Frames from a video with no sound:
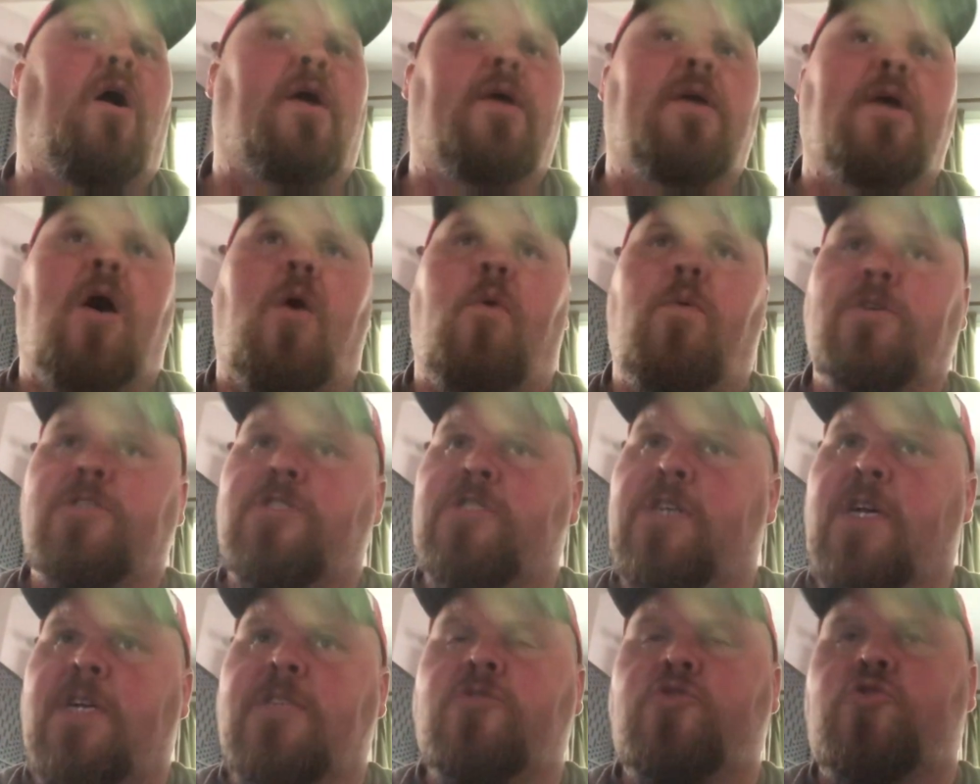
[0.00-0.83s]
He always
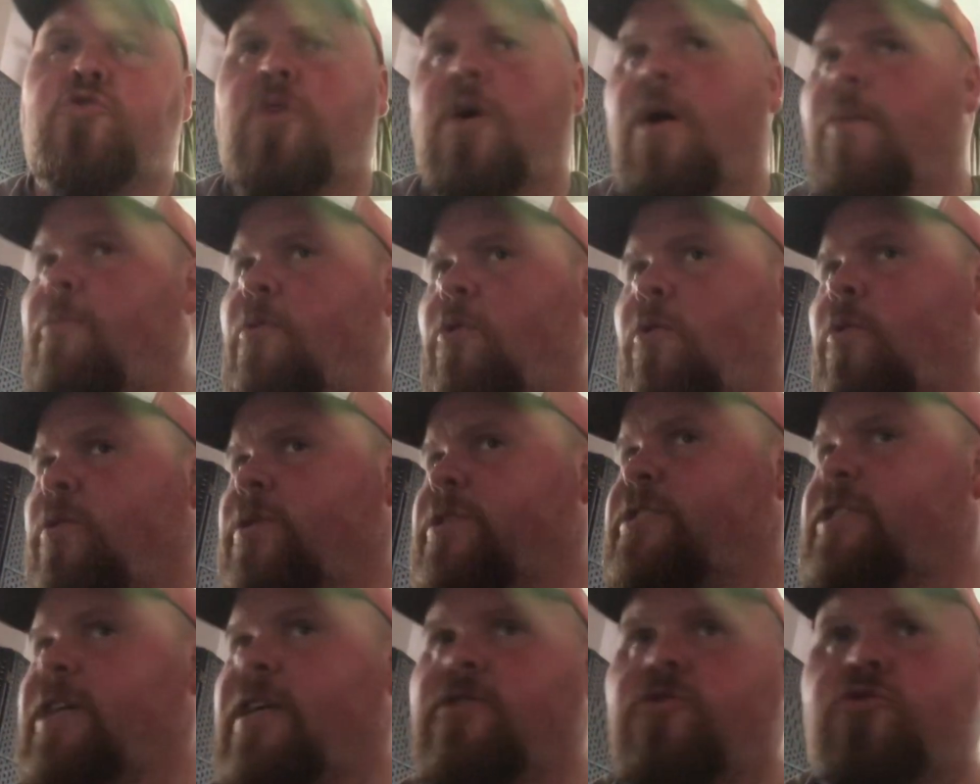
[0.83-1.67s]
stayed in trouble. He
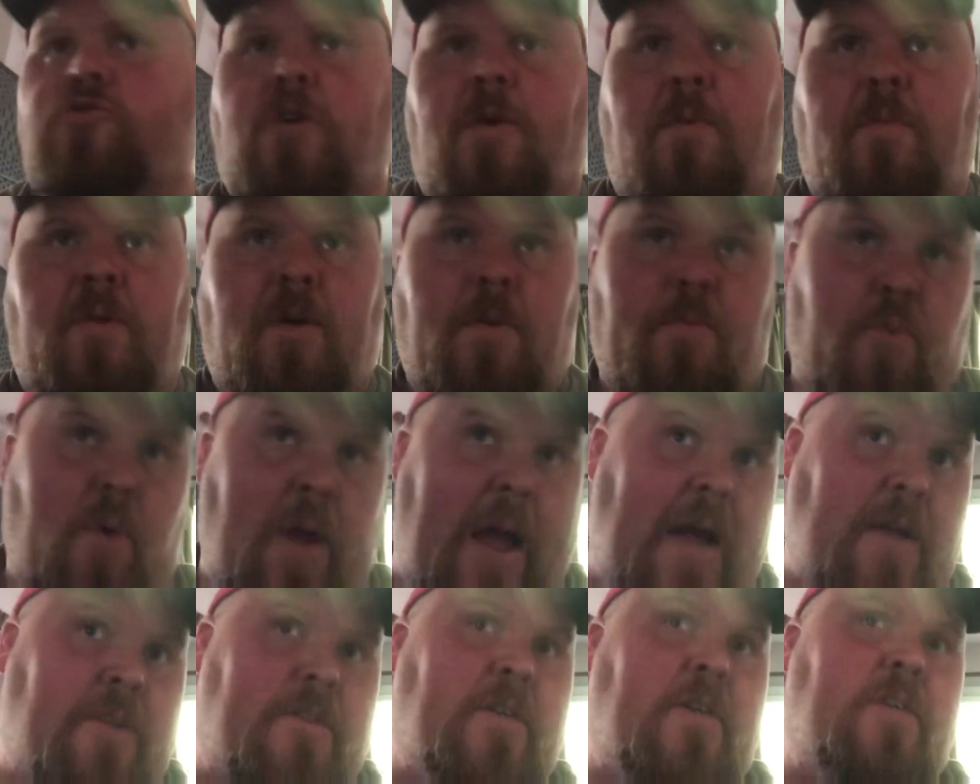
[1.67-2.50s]
stayed in trouble at
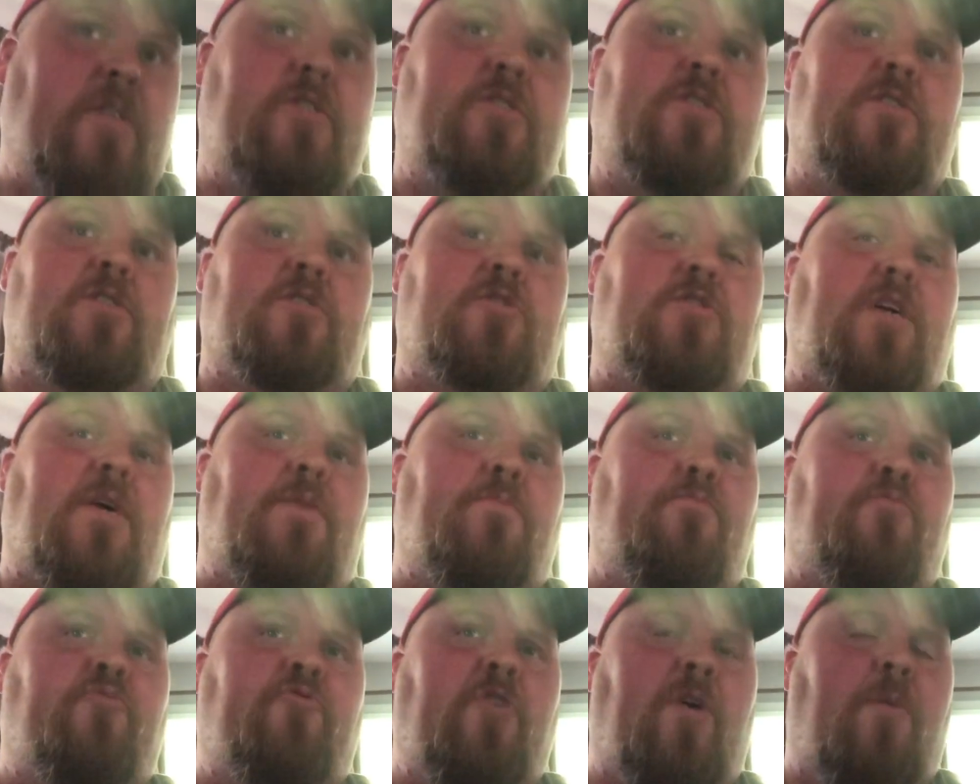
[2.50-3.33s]
practice. He
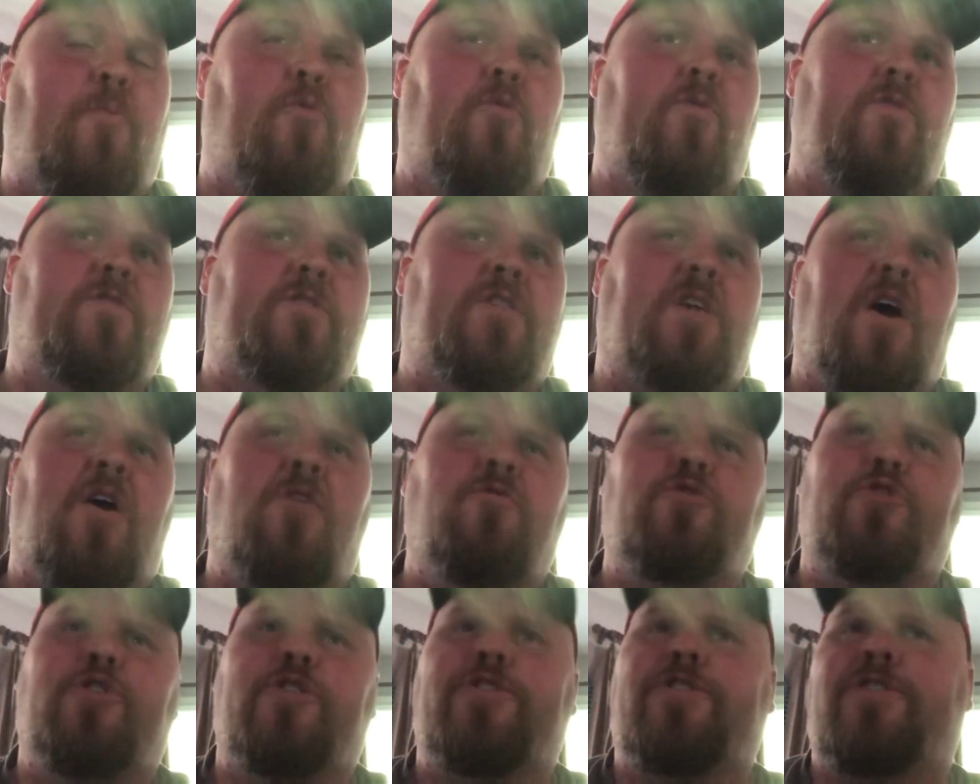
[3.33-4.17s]
stayed in trouble with his
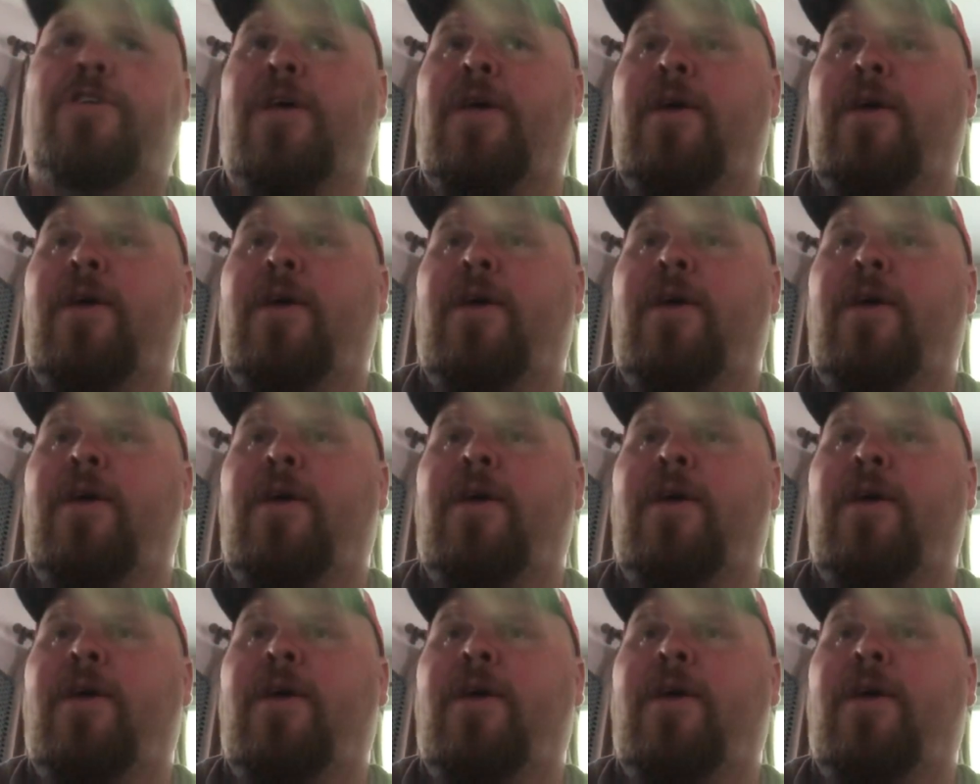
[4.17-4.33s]
coaches.